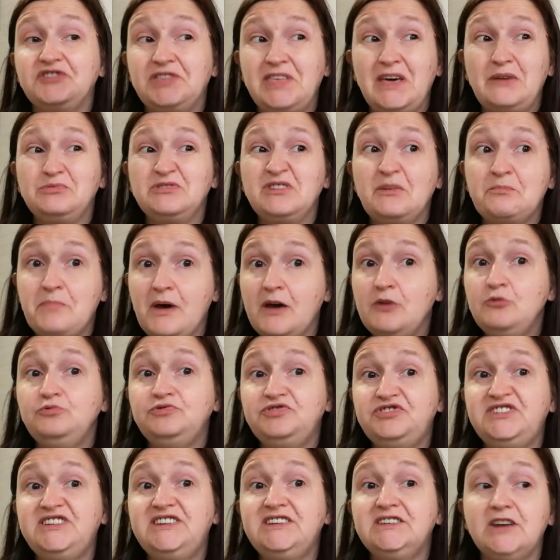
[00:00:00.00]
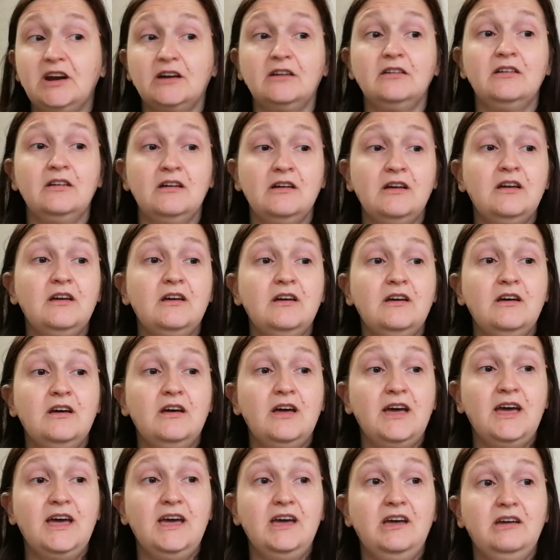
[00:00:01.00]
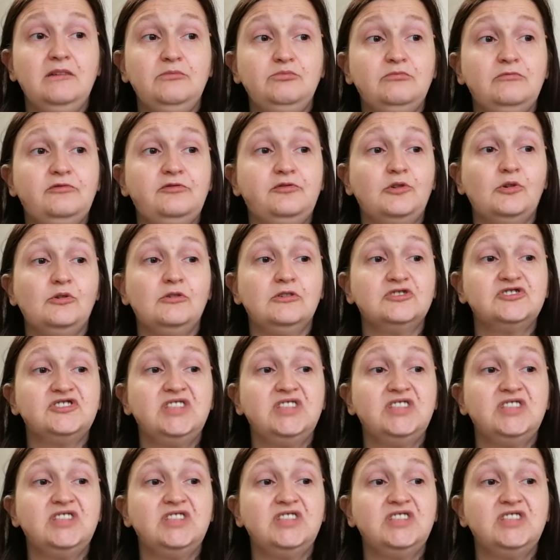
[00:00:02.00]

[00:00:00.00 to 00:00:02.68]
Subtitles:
so that was a pound dearer. For